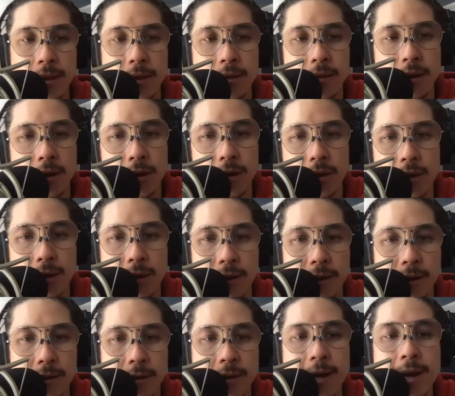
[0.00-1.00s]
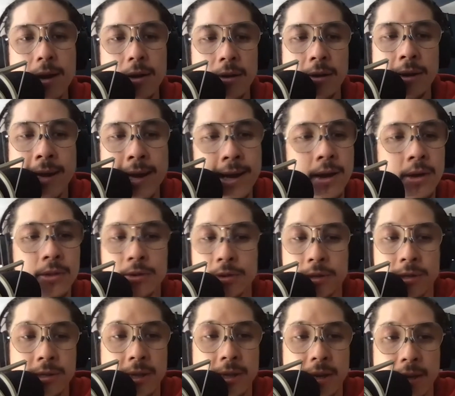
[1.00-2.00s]
and online now now
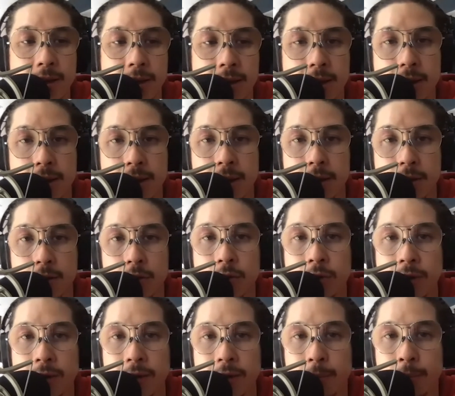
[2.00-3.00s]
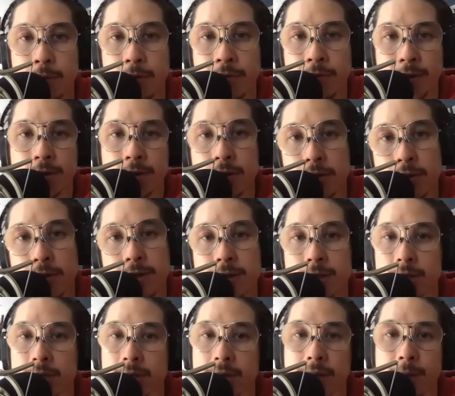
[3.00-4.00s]
there's like you know you can get a professional grade
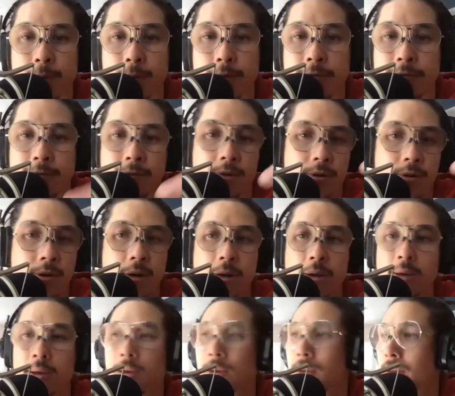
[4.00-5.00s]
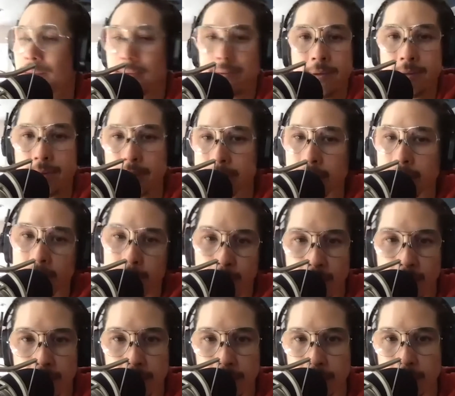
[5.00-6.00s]
digital camera for 600
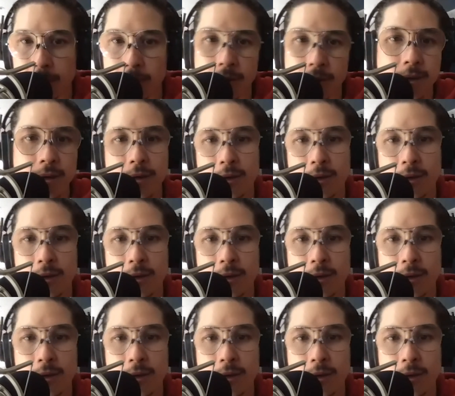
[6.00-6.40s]
bucks.